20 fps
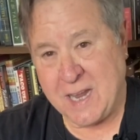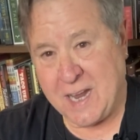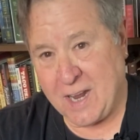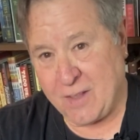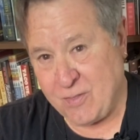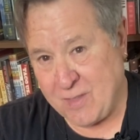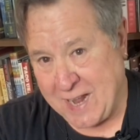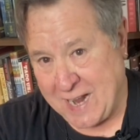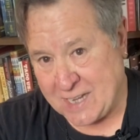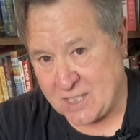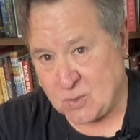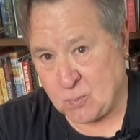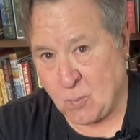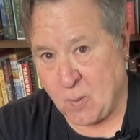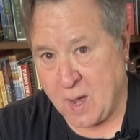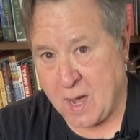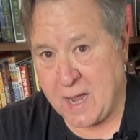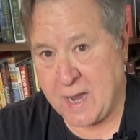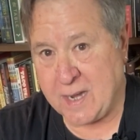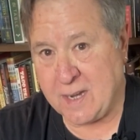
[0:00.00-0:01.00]
And that's
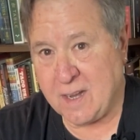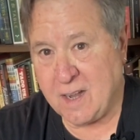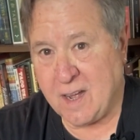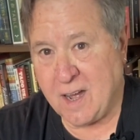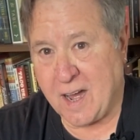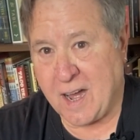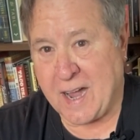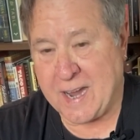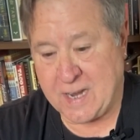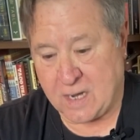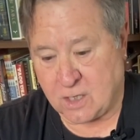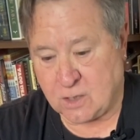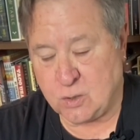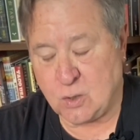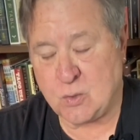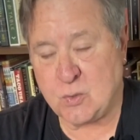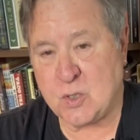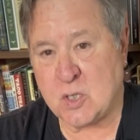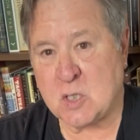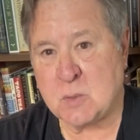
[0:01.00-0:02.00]
why I
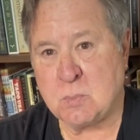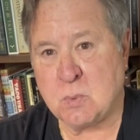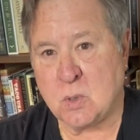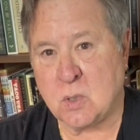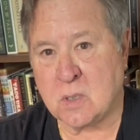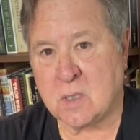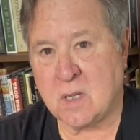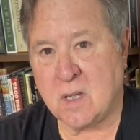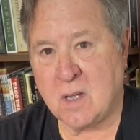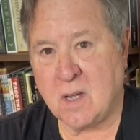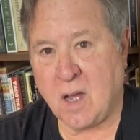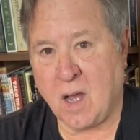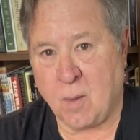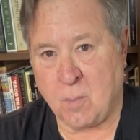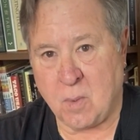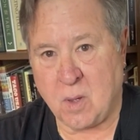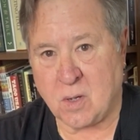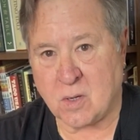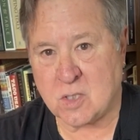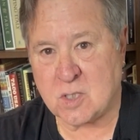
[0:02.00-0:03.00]
include this book
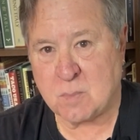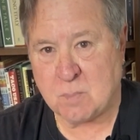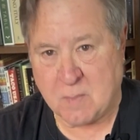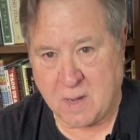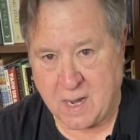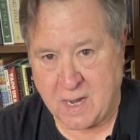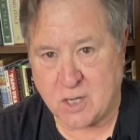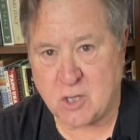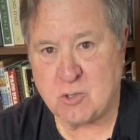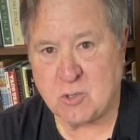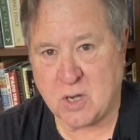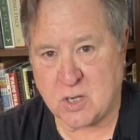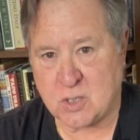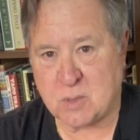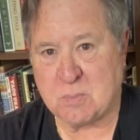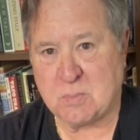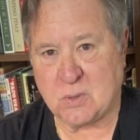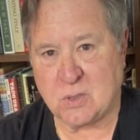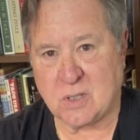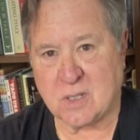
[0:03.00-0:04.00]
amongst my treasure
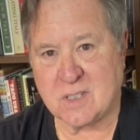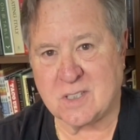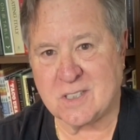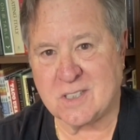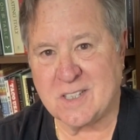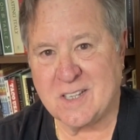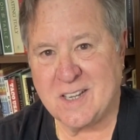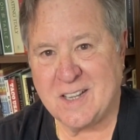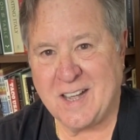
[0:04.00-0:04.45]
books.